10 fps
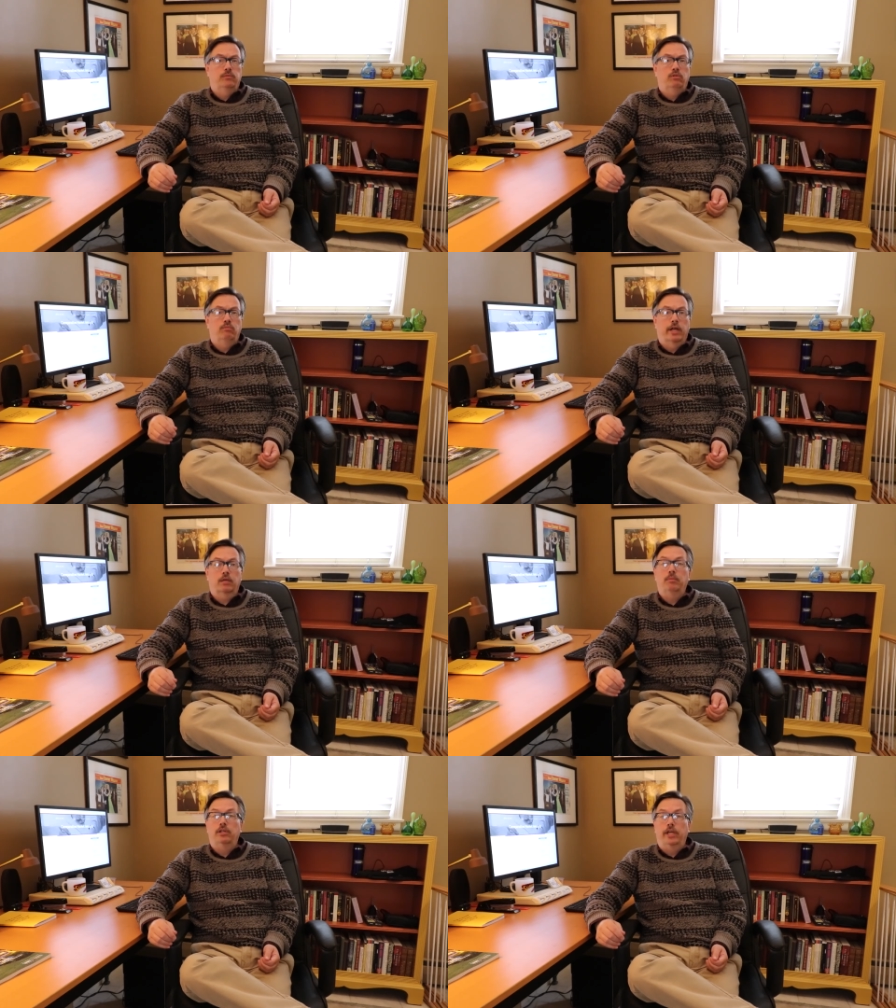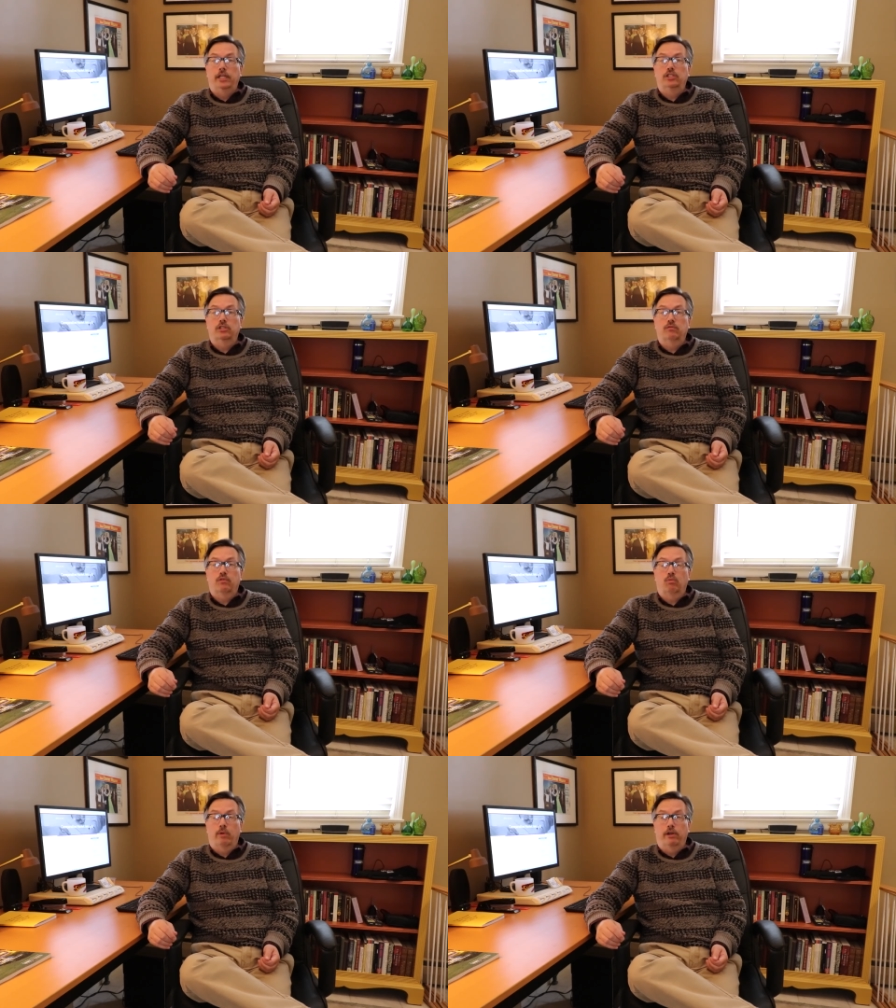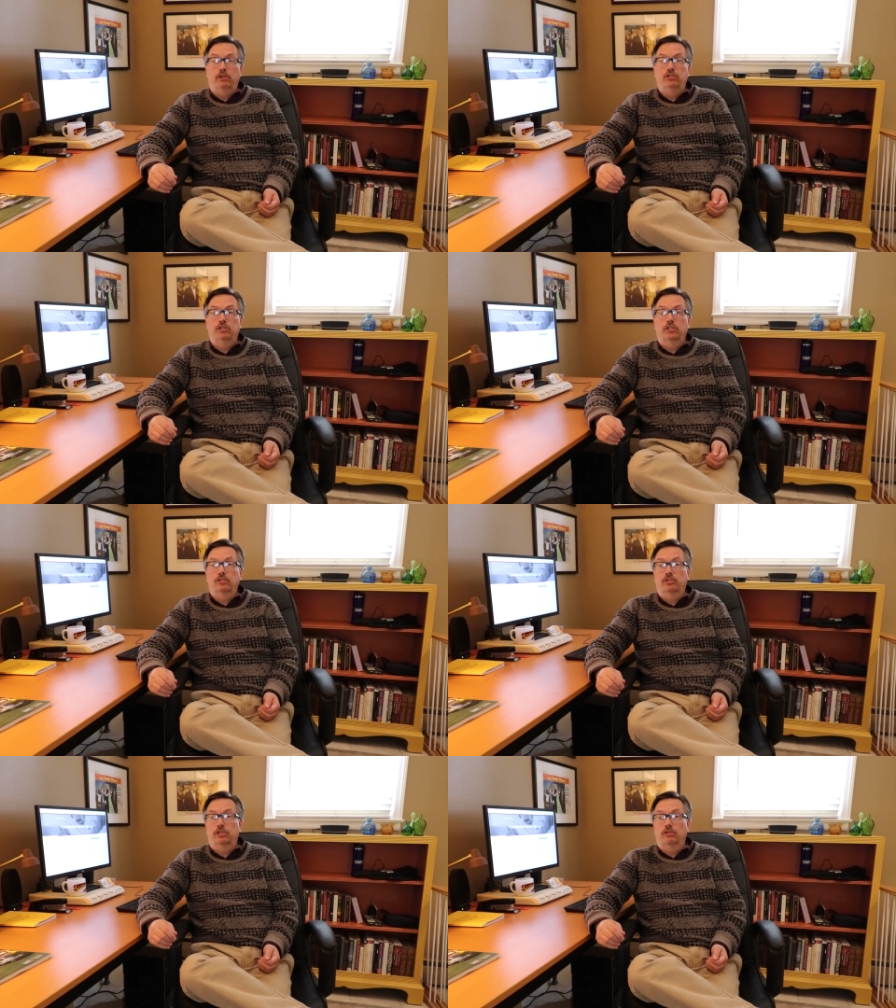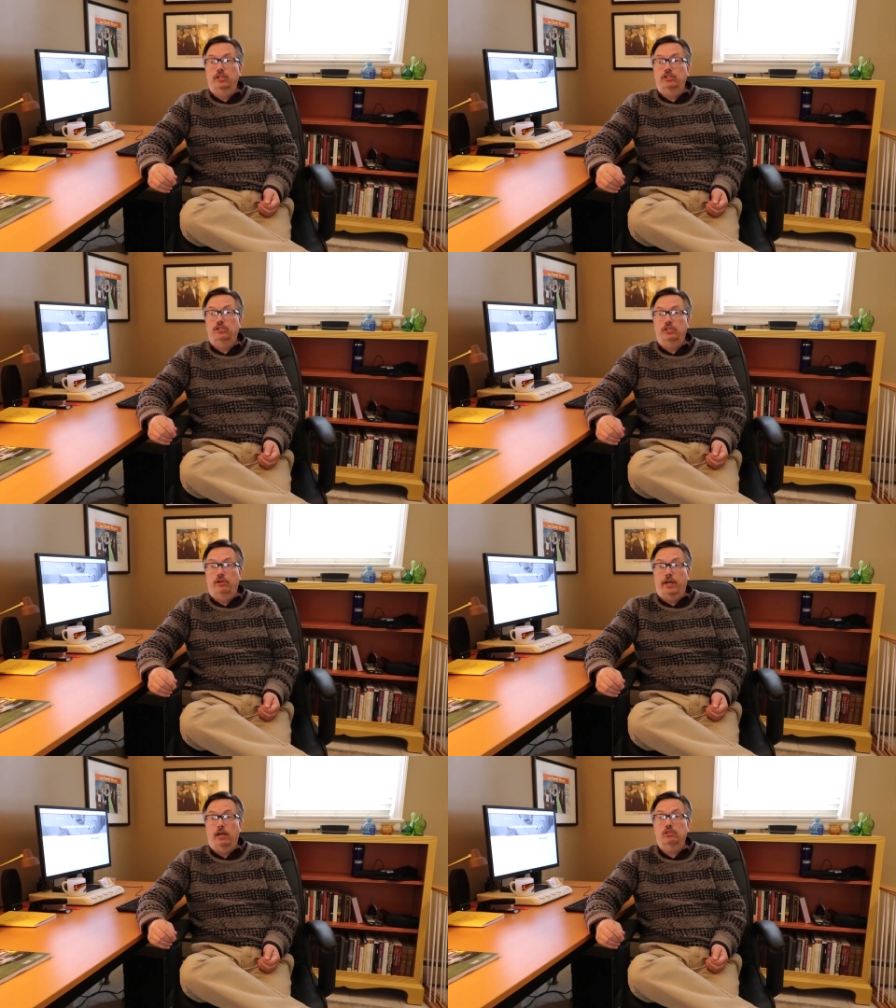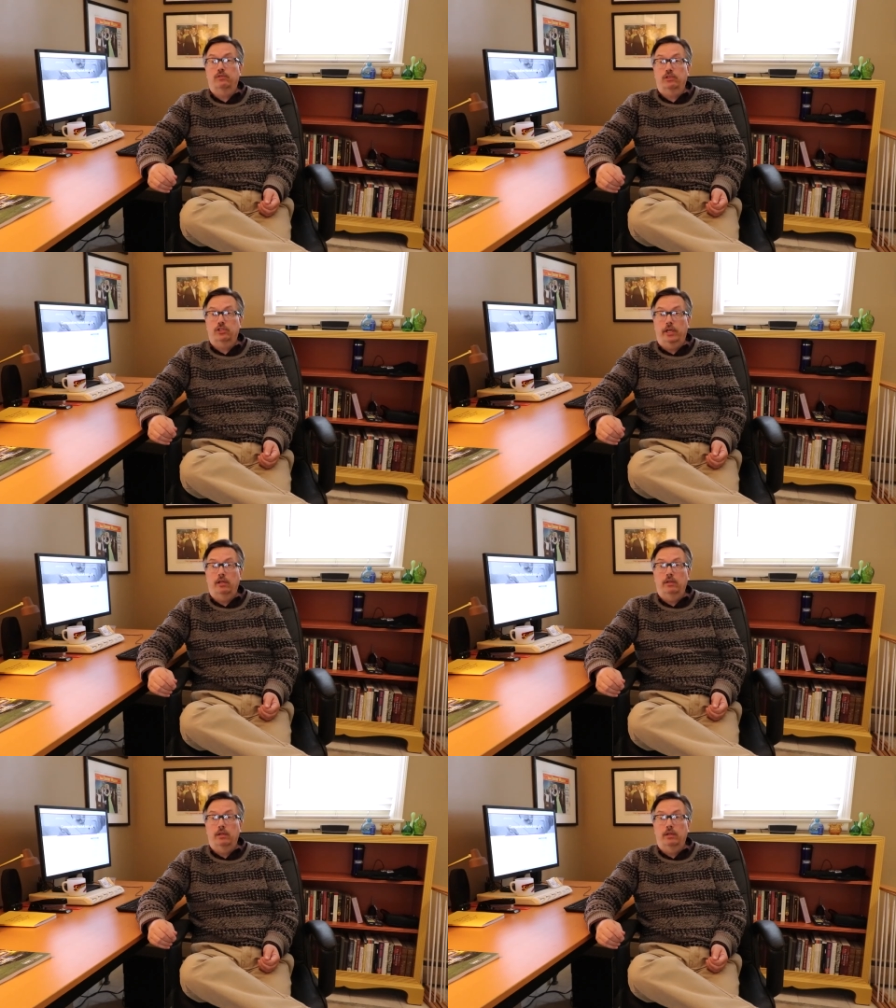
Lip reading: recommendation for where you should consider listing your house for sale.